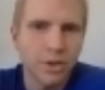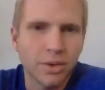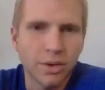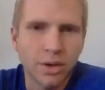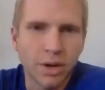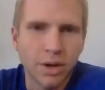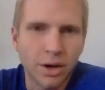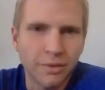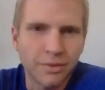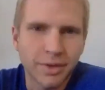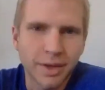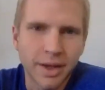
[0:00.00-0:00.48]

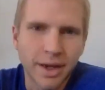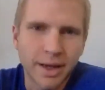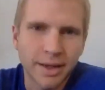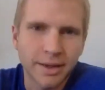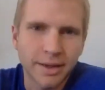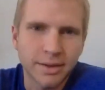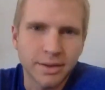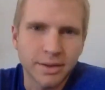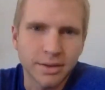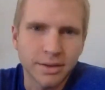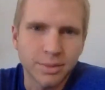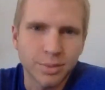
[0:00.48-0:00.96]
off
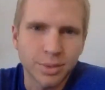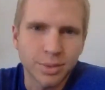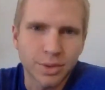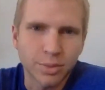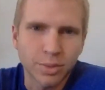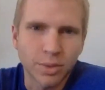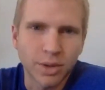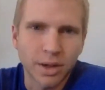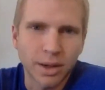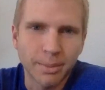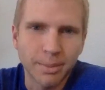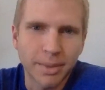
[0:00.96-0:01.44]
that with the
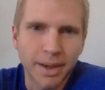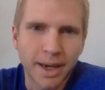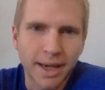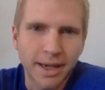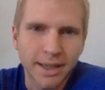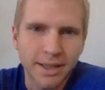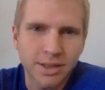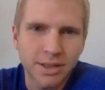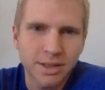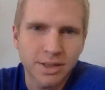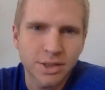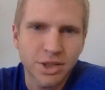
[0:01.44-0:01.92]
running
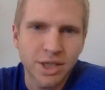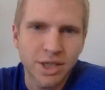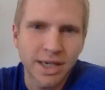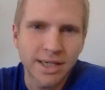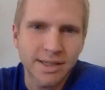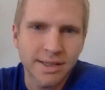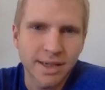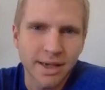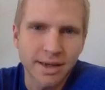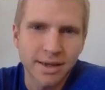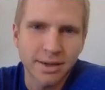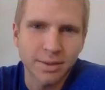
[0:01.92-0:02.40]
backs,
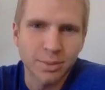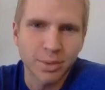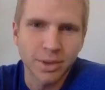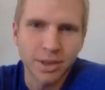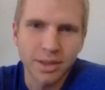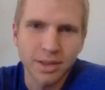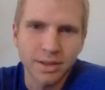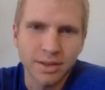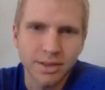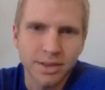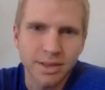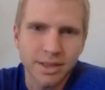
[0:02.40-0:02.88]
Chase Hayden, we
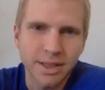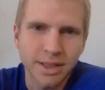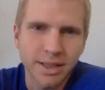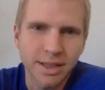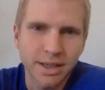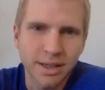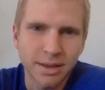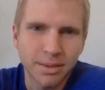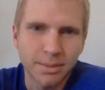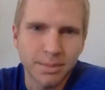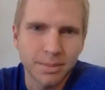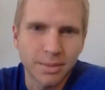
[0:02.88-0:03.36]
didn't see
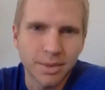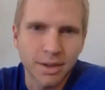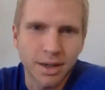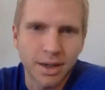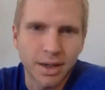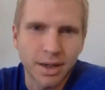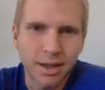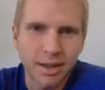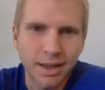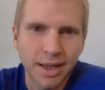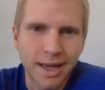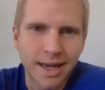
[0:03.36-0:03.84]
him
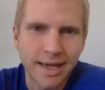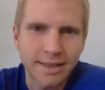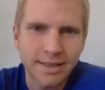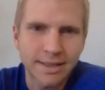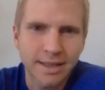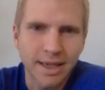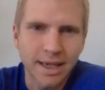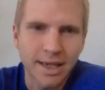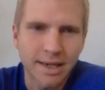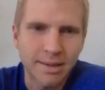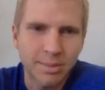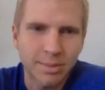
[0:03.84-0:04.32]
last
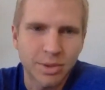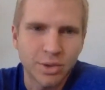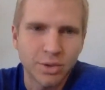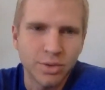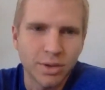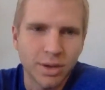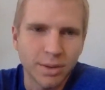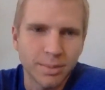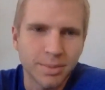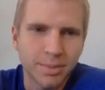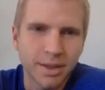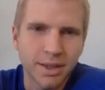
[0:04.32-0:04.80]
game. Can
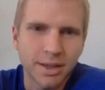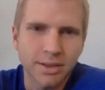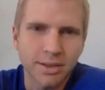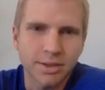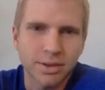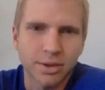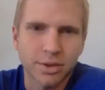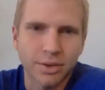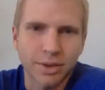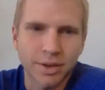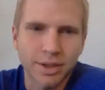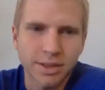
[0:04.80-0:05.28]
you update us
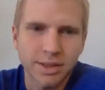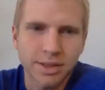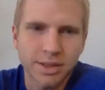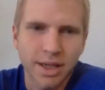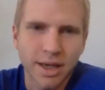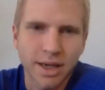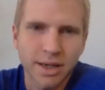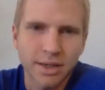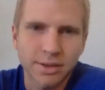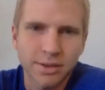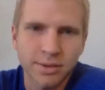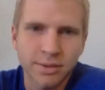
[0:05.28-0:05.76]
on his
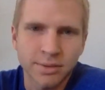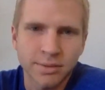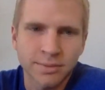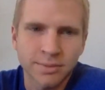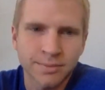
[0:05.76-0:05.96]
status?